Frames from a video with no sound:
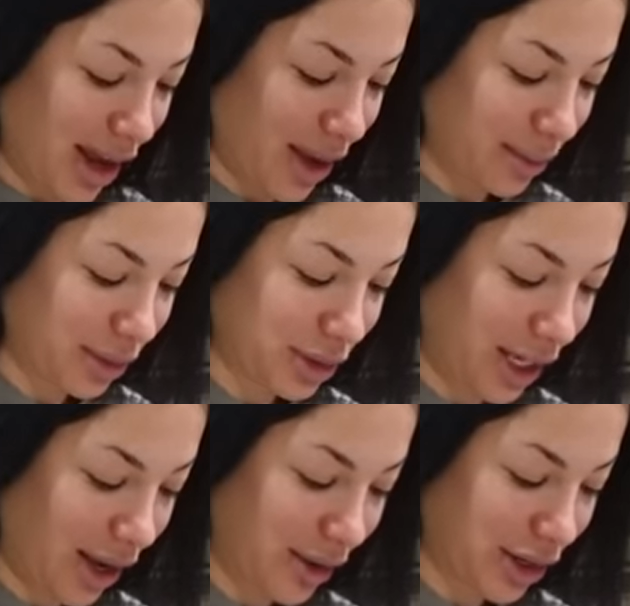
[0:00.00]
Yeah, we'll see
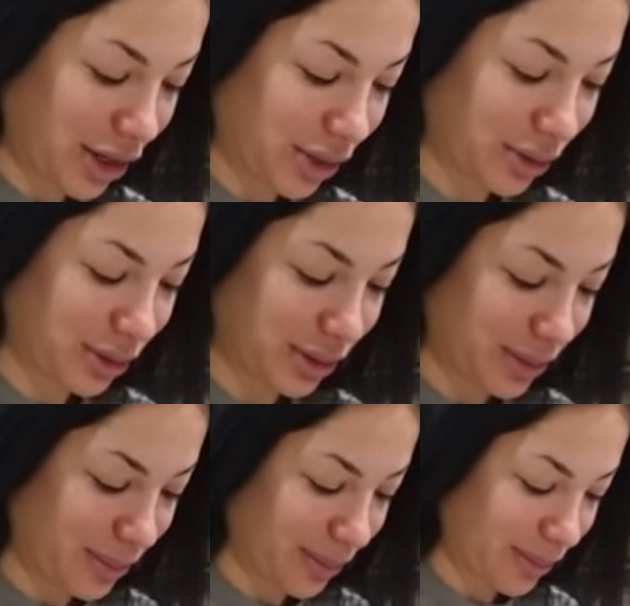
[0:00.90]
how it
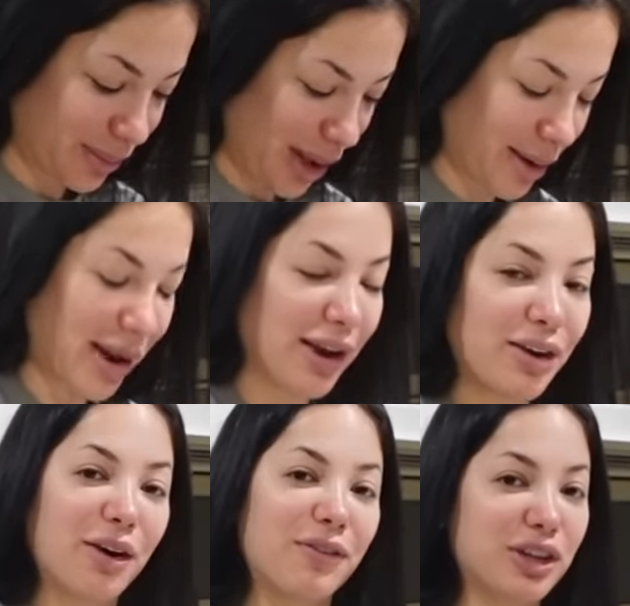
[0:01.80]
goes. I
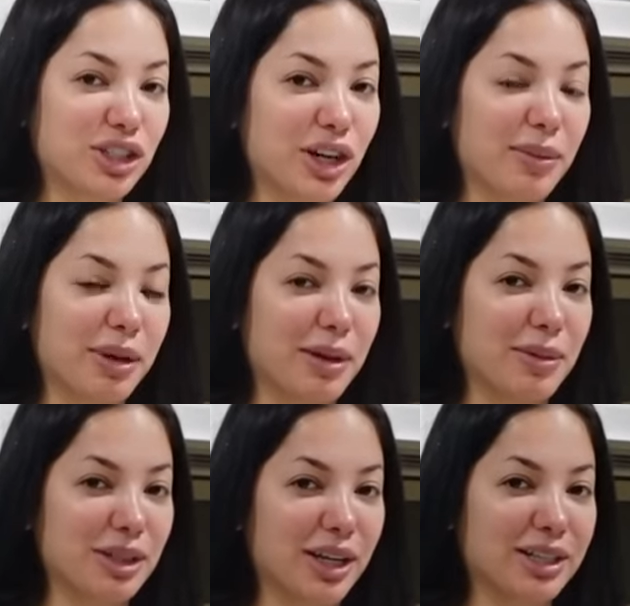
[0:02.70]
know for sure I'm going to
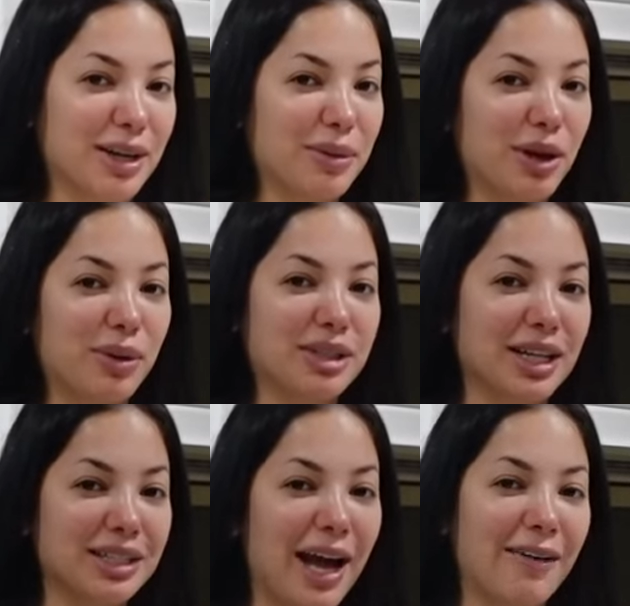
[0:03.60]
miss you guys. I mean, always
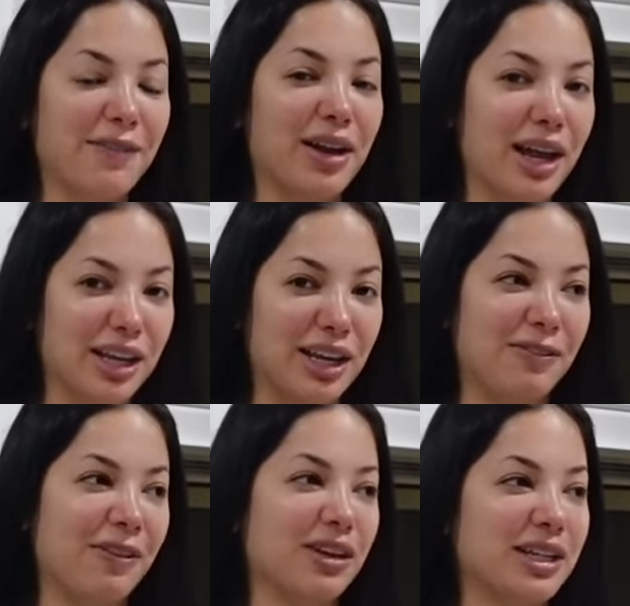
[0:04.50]
says that. I feel like he
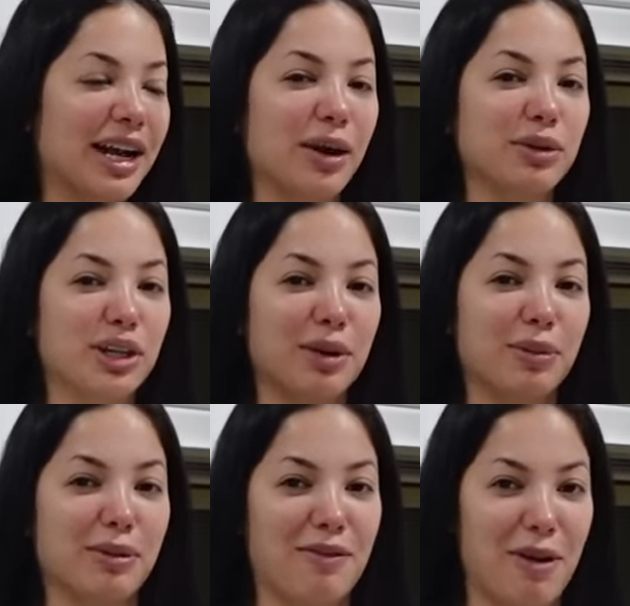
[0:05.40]
feels like I always got to
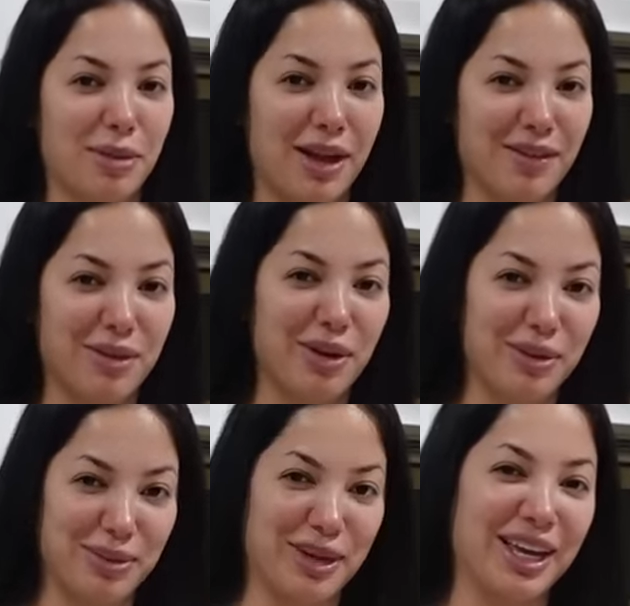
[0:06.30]
bring my family everywhere
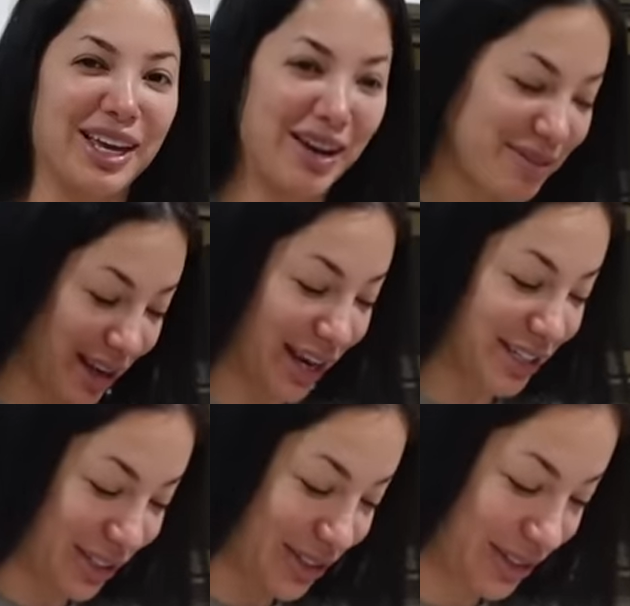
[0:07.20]
with me. I'm like, I
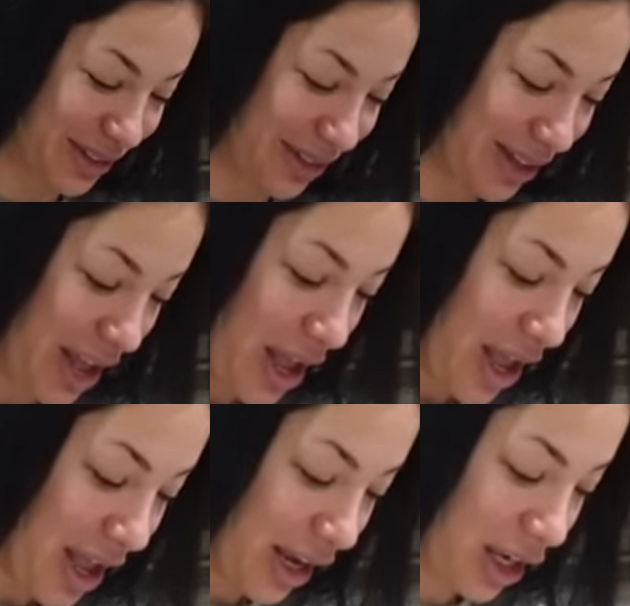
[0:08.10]
do.
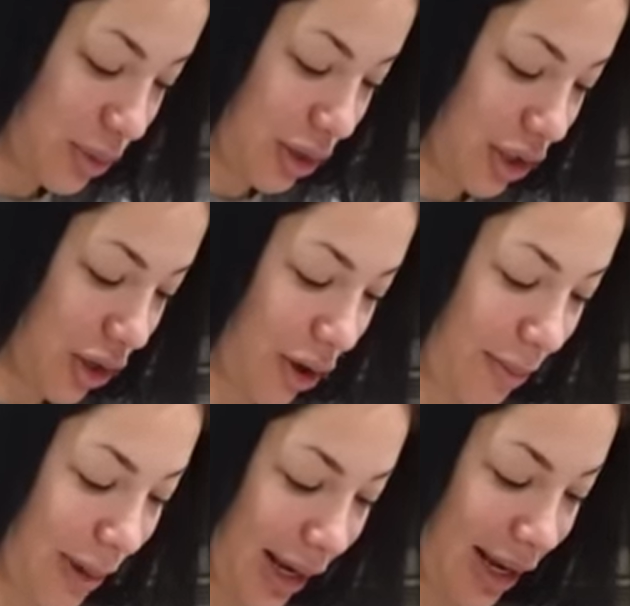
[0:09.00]
Because when you grow
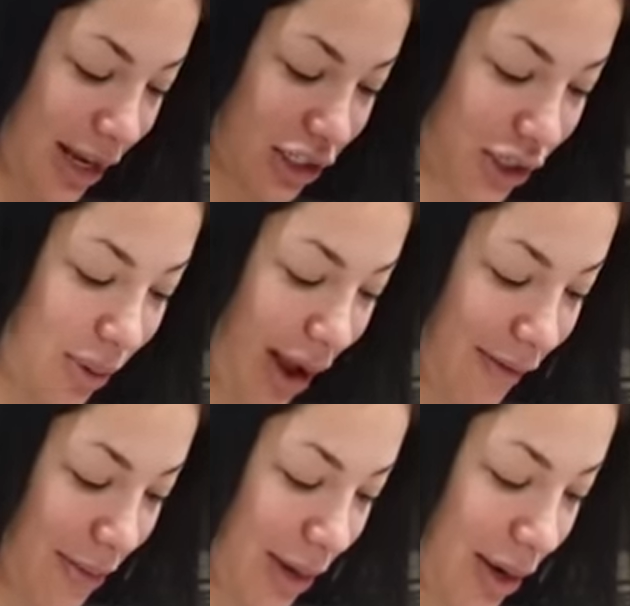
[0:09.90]
up like us, you want
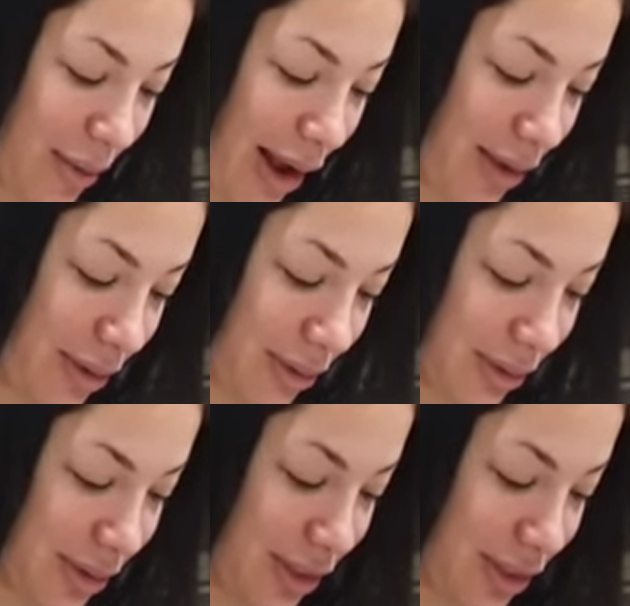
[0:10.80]
everybody around.